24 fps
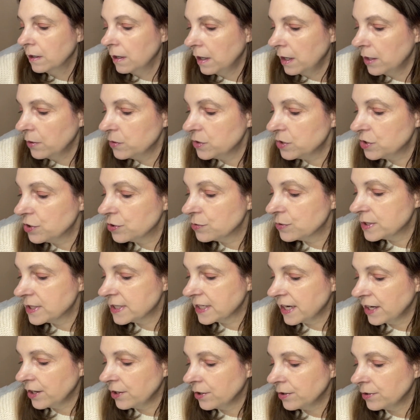I was so
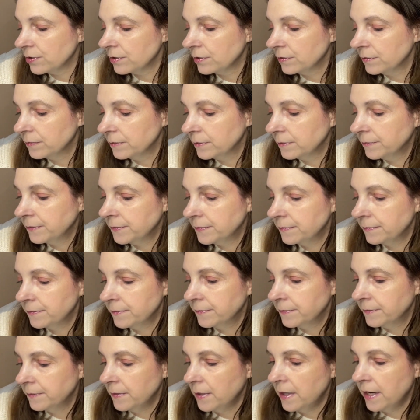scared.
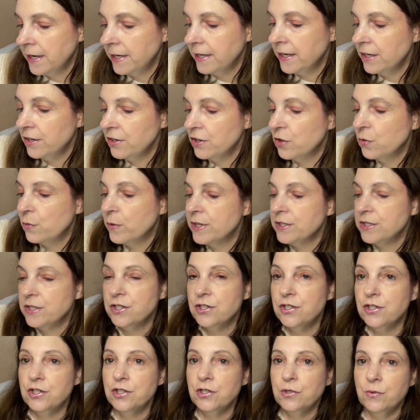I didn't know what to
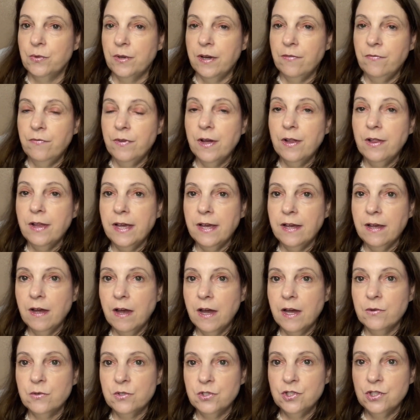do. I felt like
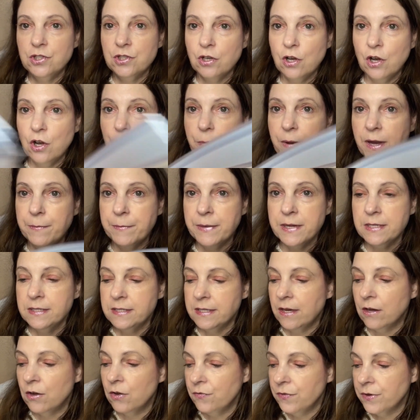I was just all by
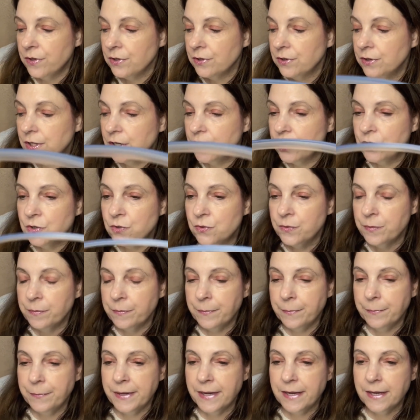myself and alone,
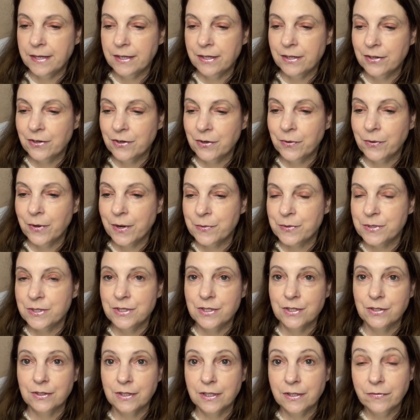but you know, I was
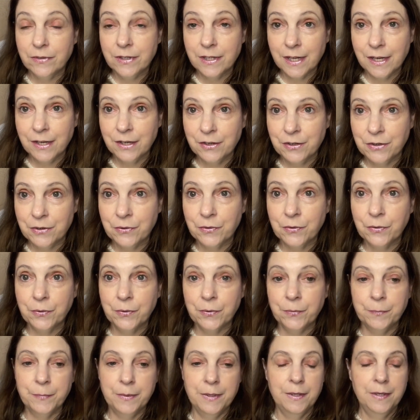still living at
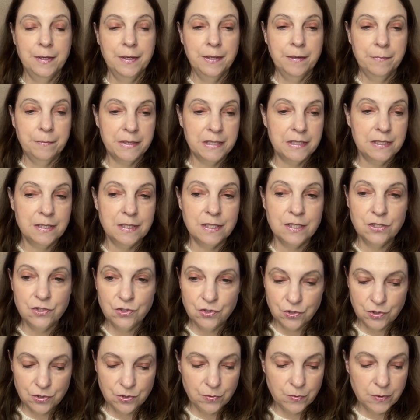home. My
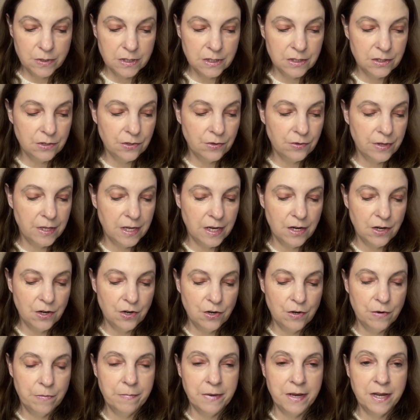sister was still
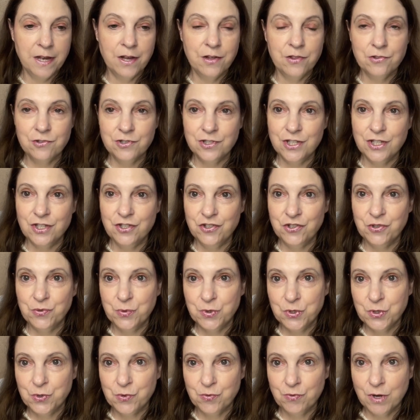there. My other sister
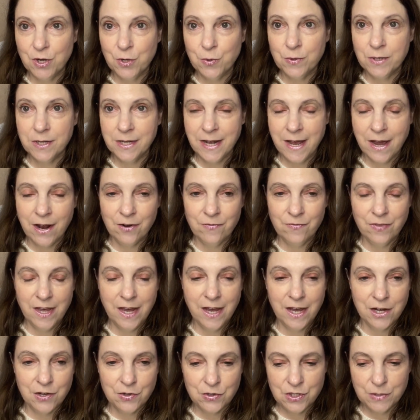was grown and out of the
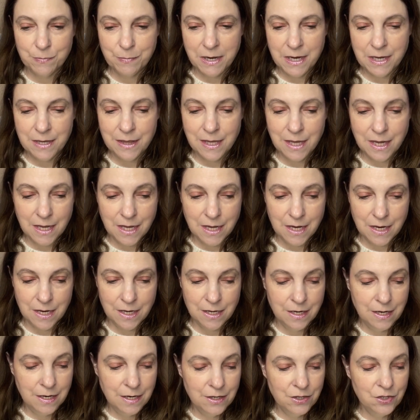house by
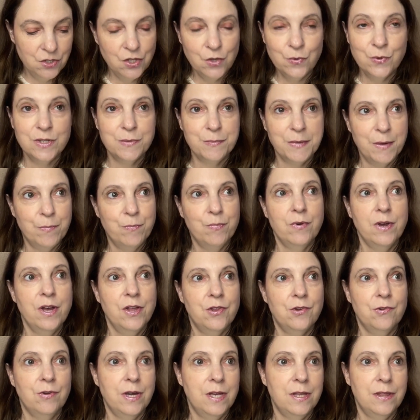then. So was my
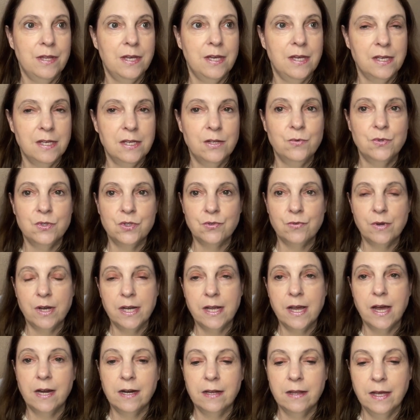brother. I think he was
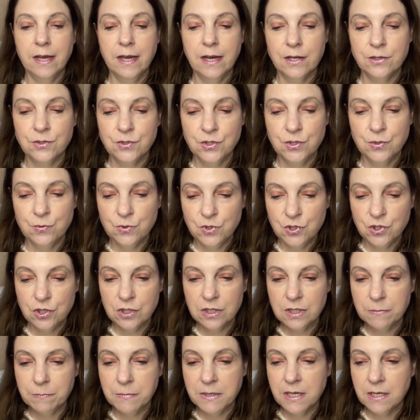already out of the house. So it was
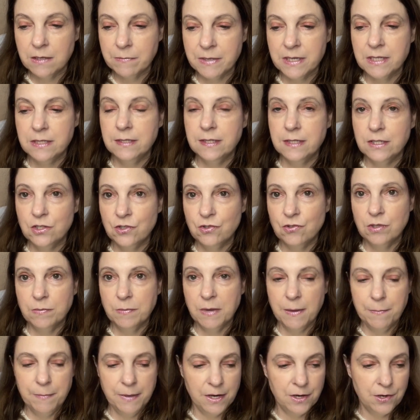just me and my sister and
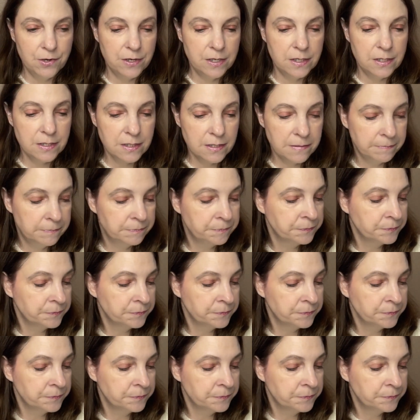my parents.